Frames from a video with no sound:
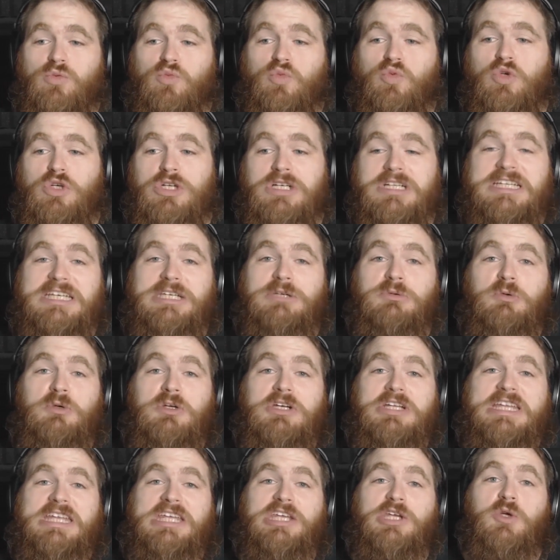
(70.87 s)
really,
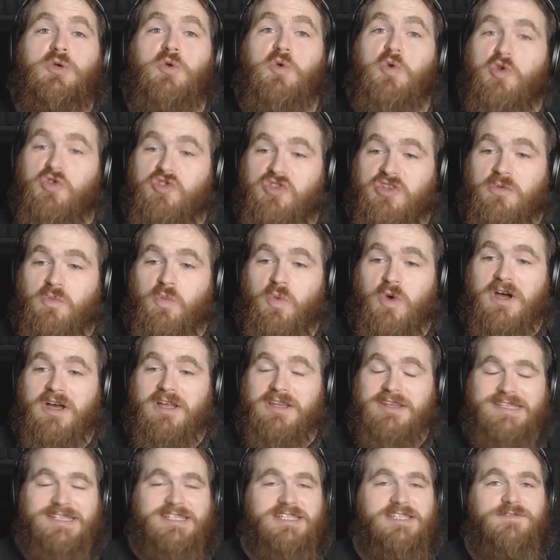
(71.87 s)
really gruesome
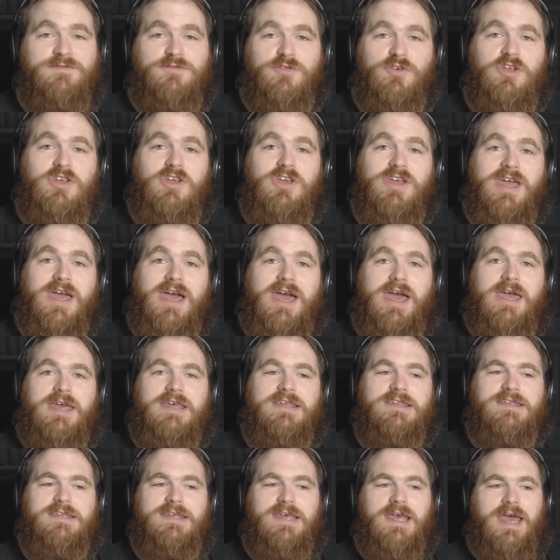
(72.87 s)
ones for you
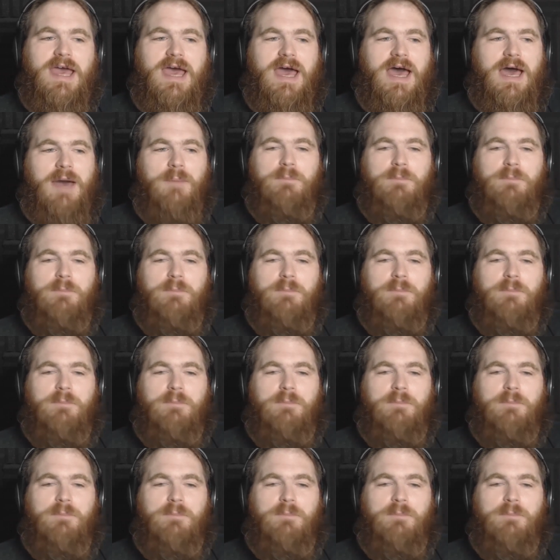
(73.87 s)
guys.